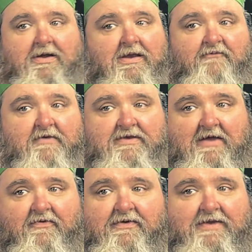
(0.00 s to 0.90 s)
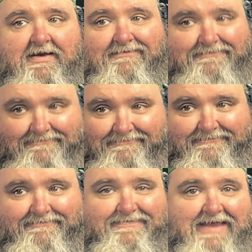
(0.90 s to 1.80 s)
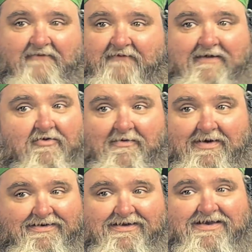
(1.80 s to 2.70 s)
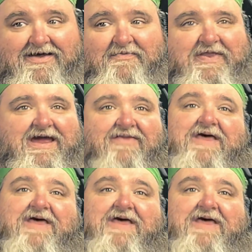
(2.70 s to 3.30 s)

And if it doesn't, then F everyone, you know what I'm saying?